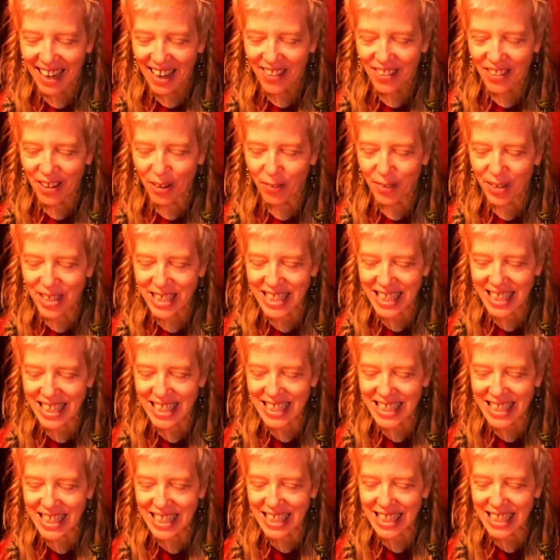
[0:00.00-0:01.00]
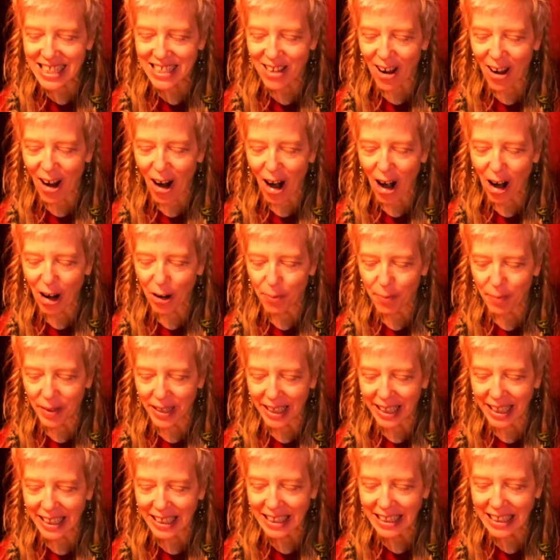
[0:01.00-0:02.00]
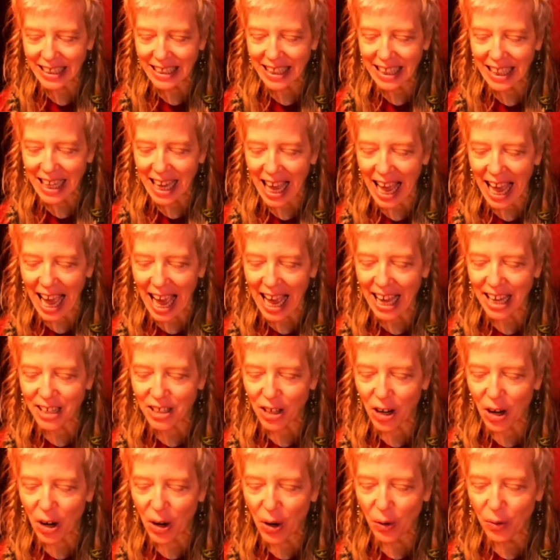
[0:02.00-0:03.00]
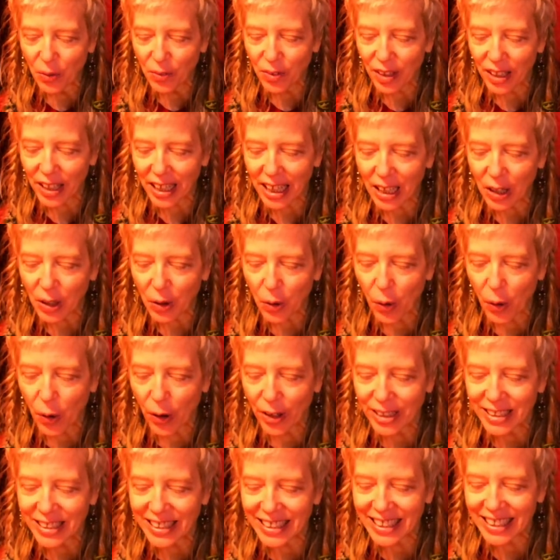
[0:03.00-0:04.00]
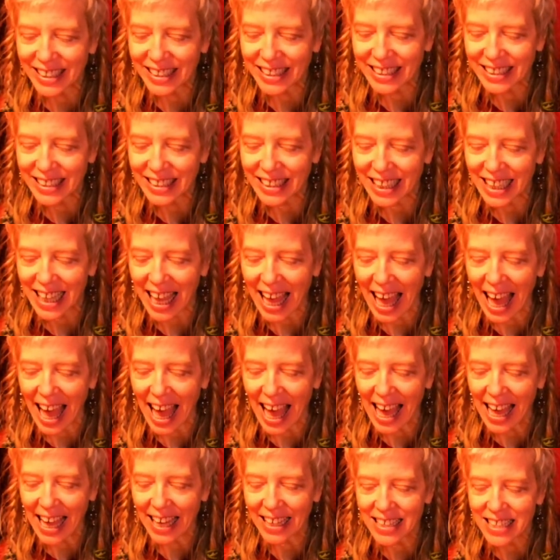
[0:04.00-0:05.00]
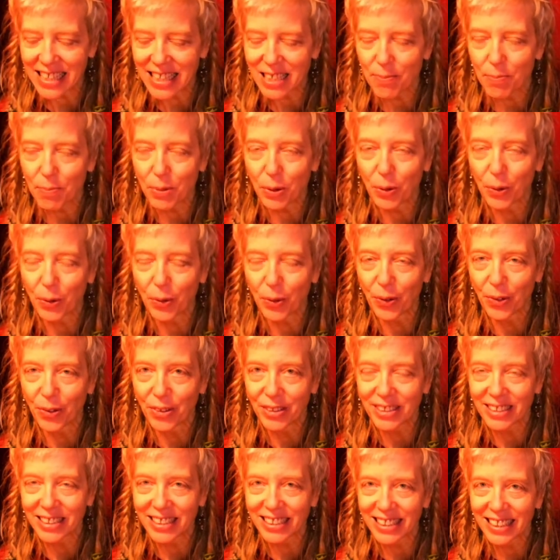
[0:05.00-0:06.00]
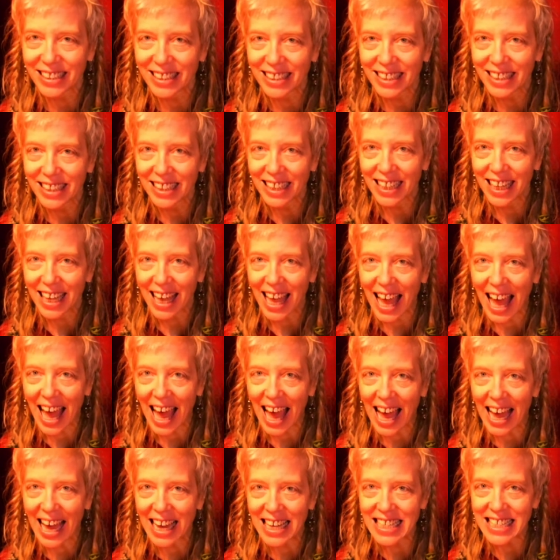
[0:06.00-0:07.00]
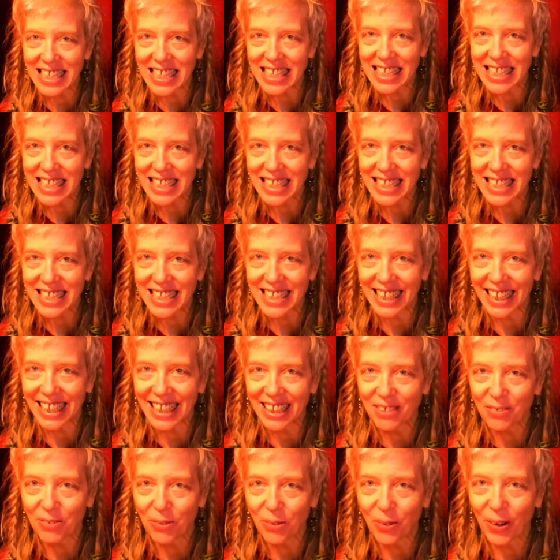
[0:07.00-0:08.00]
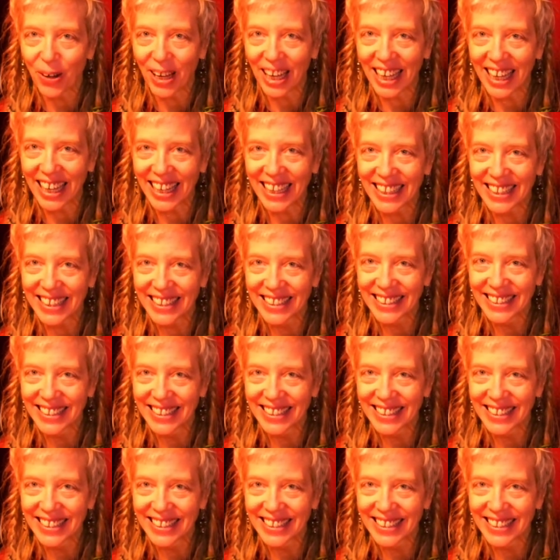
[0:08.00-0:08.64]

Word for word: The resistance army had only horses and mules, as did we.